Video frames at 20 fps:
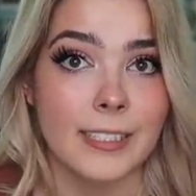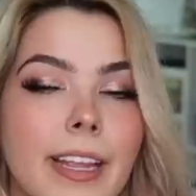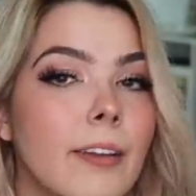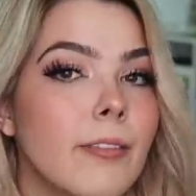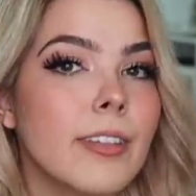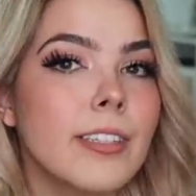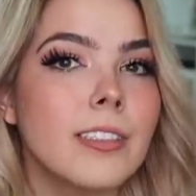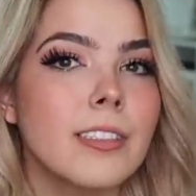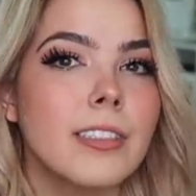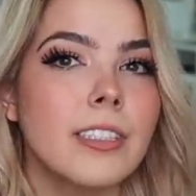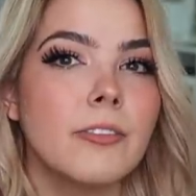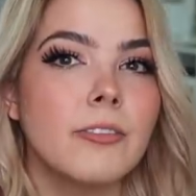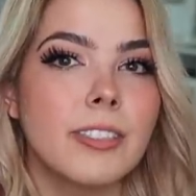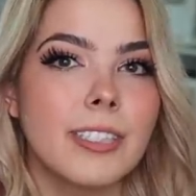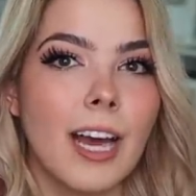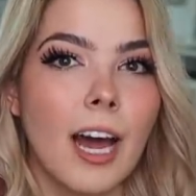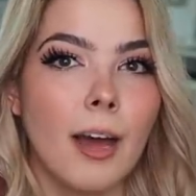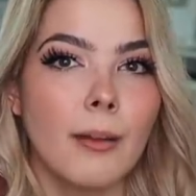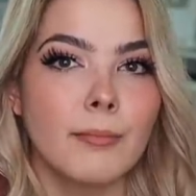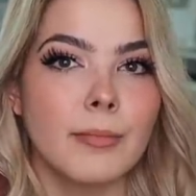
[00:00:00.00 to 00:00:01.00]
Now, this news
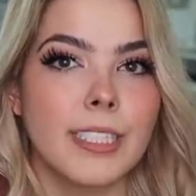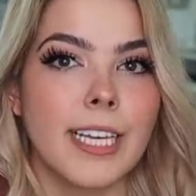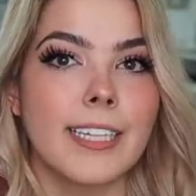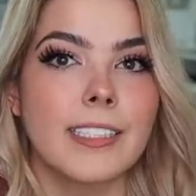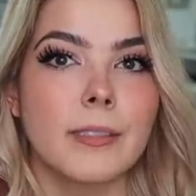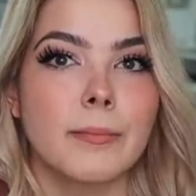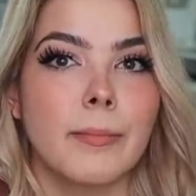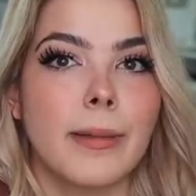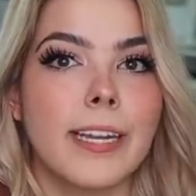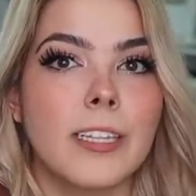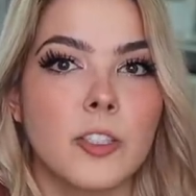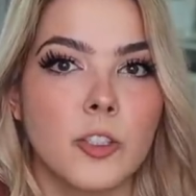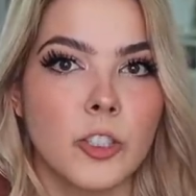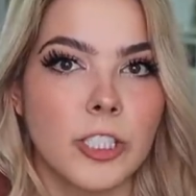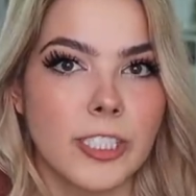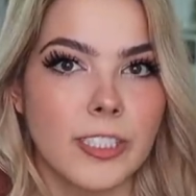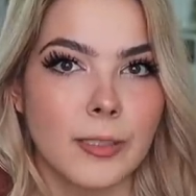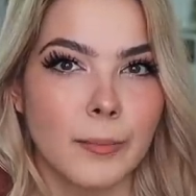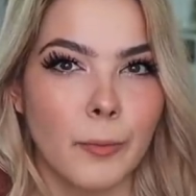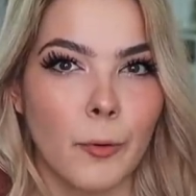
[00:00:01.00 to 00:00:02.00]
comes as a major
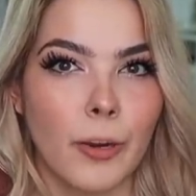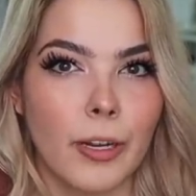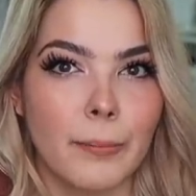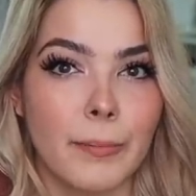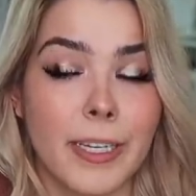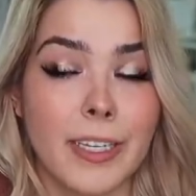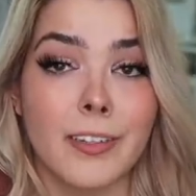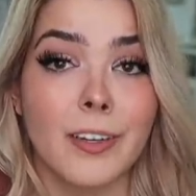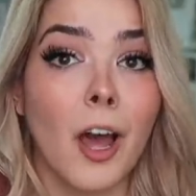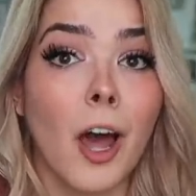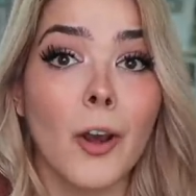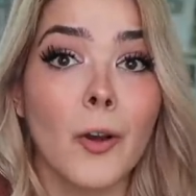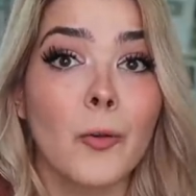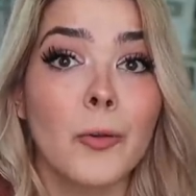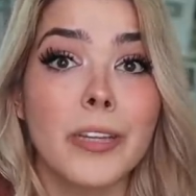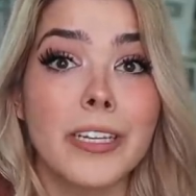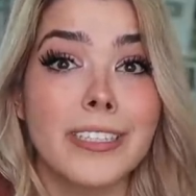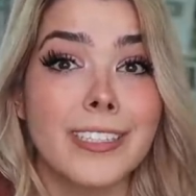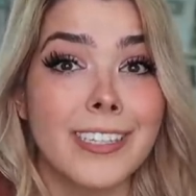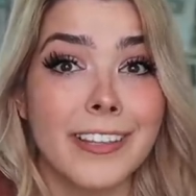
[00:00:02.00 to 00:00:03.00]
disappointment not
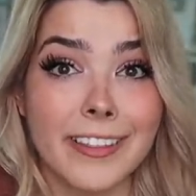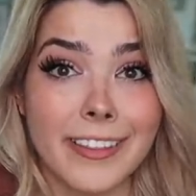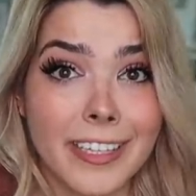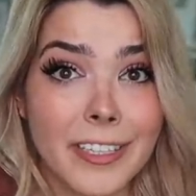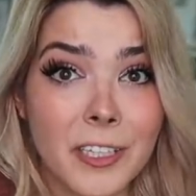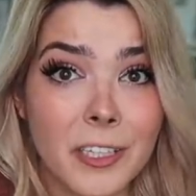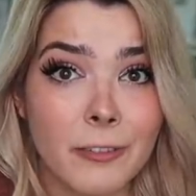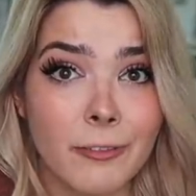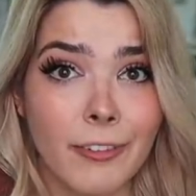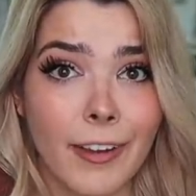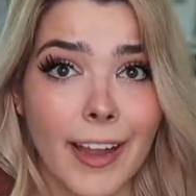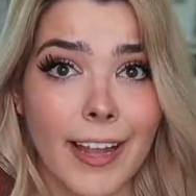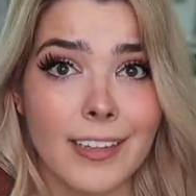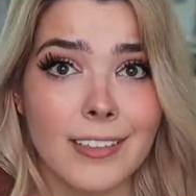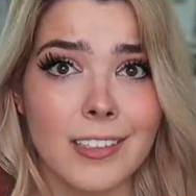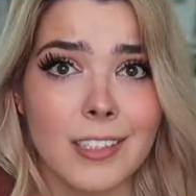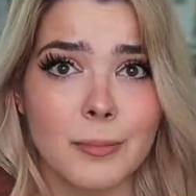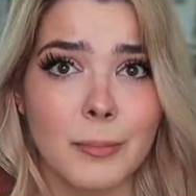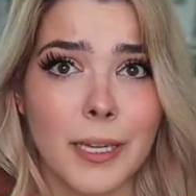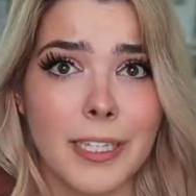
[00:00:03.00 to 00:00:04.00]
only to theater
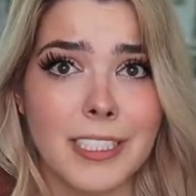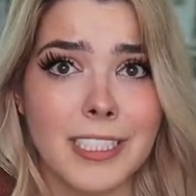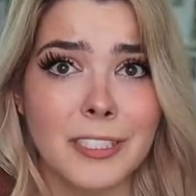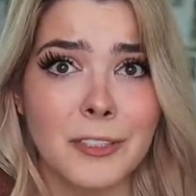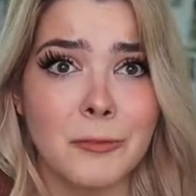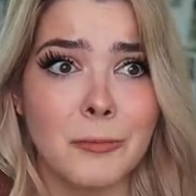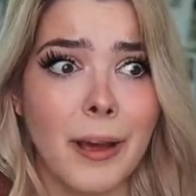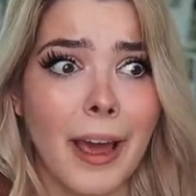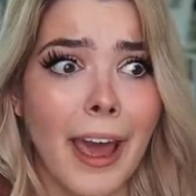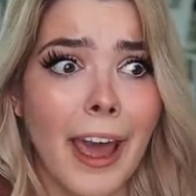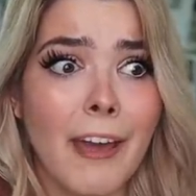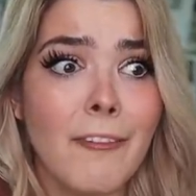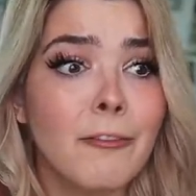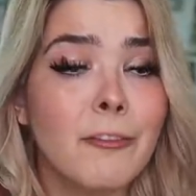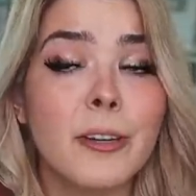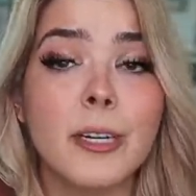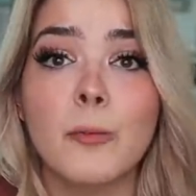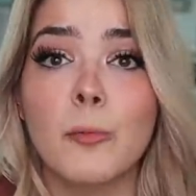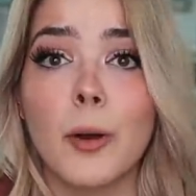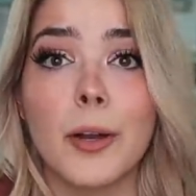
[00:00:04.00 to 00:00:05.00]
fans, but to
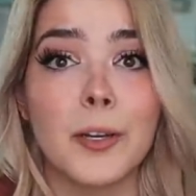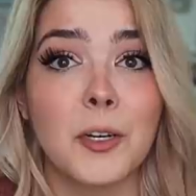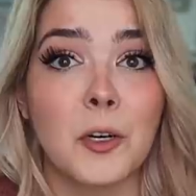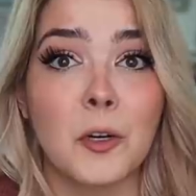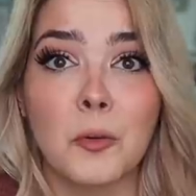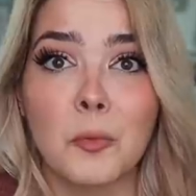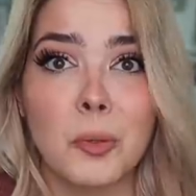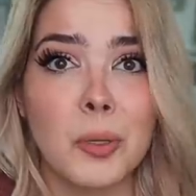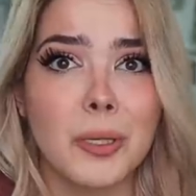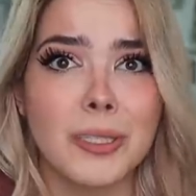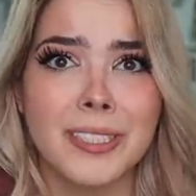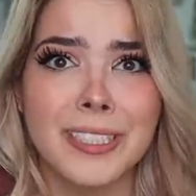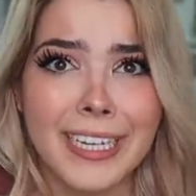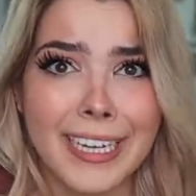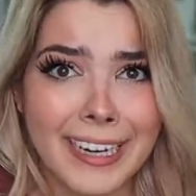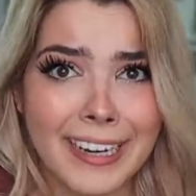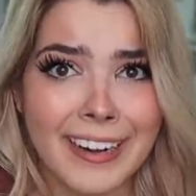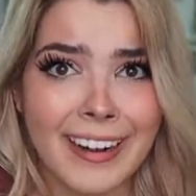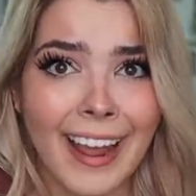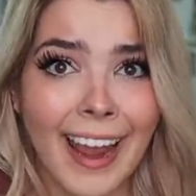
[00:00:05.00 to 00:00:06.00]
everyone who works
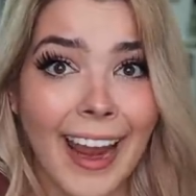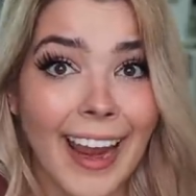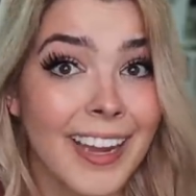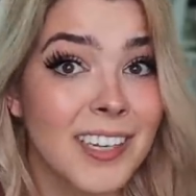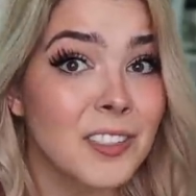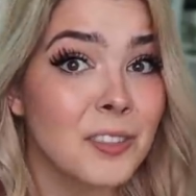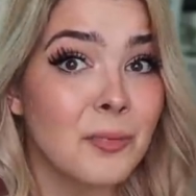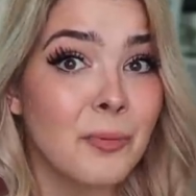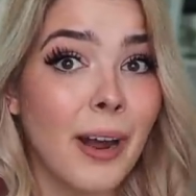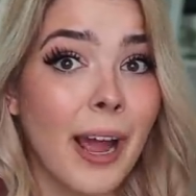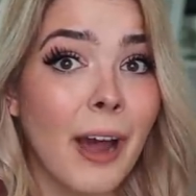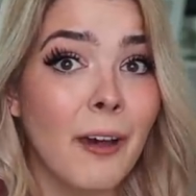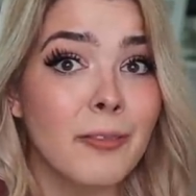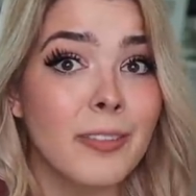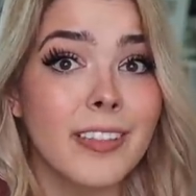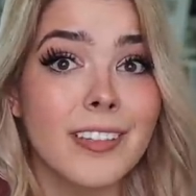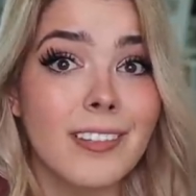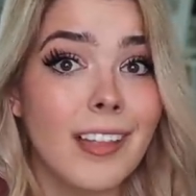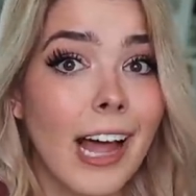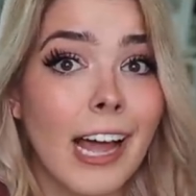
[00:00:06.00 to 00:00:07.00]
in and
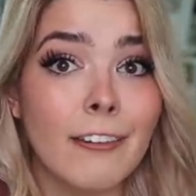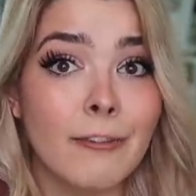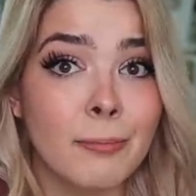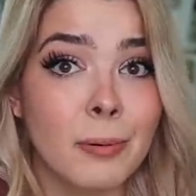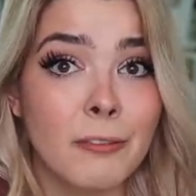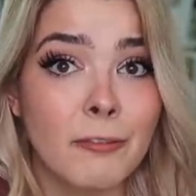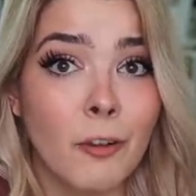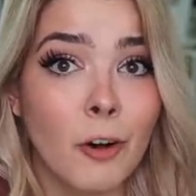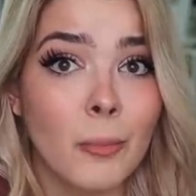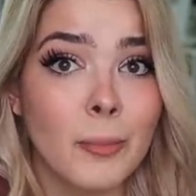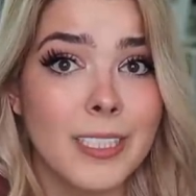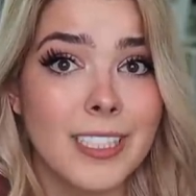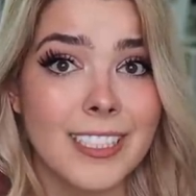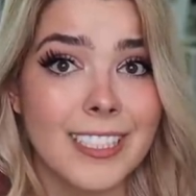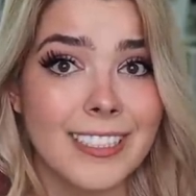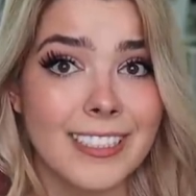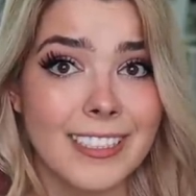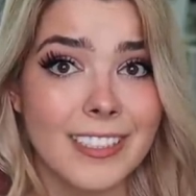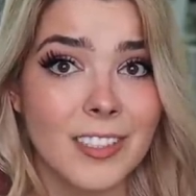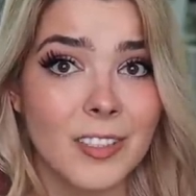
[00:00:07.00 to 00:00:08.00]
around the live
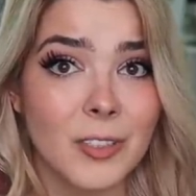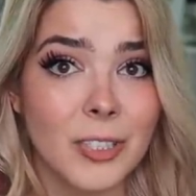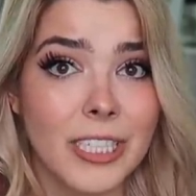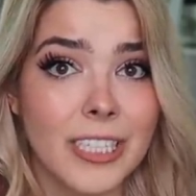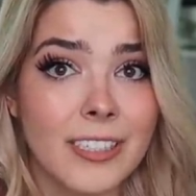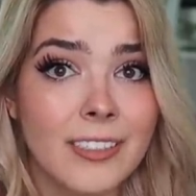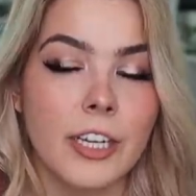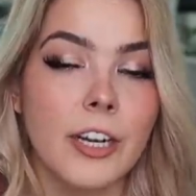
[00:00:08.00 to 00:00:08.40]
performance industry.